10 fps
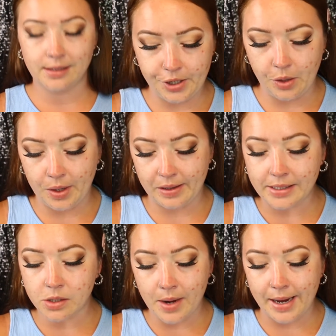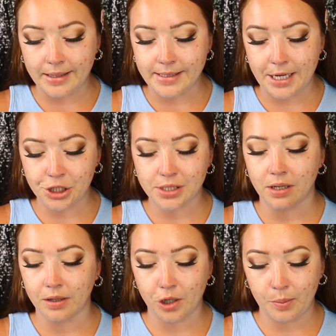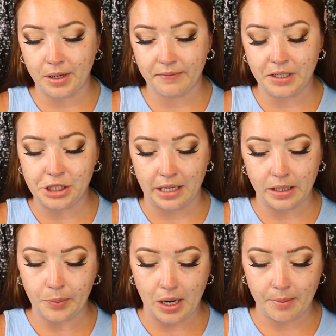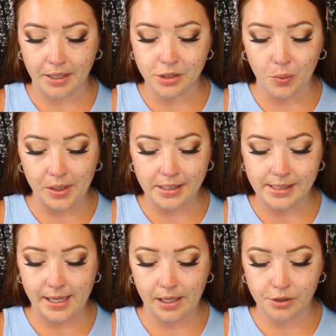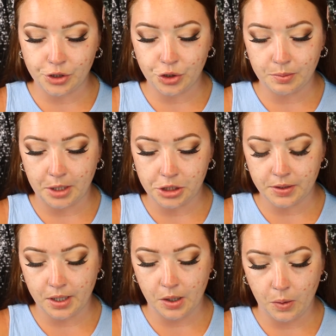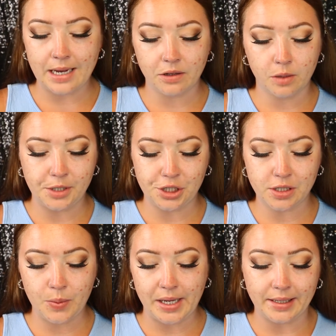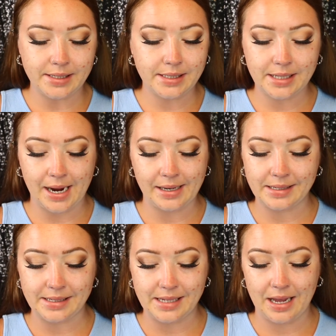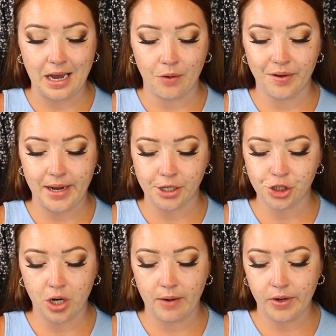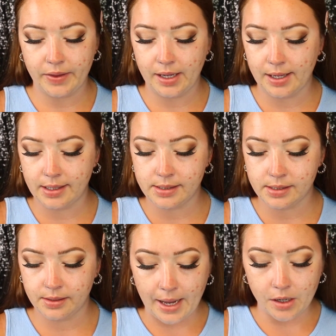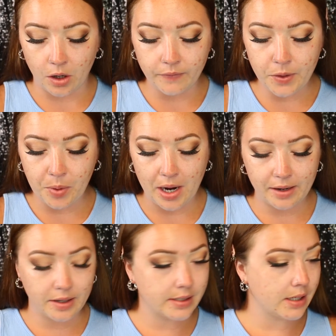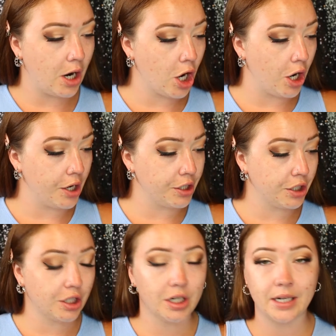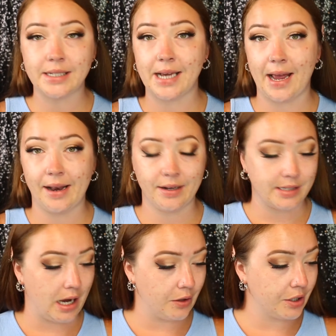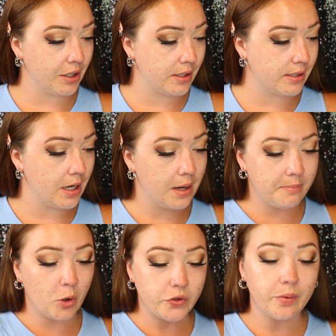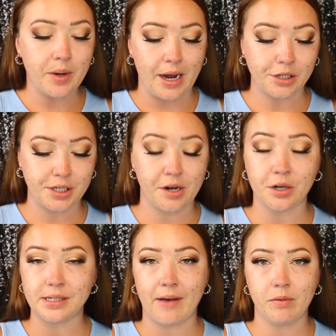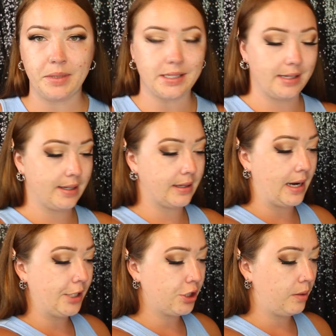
You know what? Let's go ahead and take just a little bit of the jelly primer. I don't want to take too much though. Take a little bit just so we can kind of see how the texture and everything is. And all of the products are under $10. Most of them are actually under $7 besides like the eyeshadow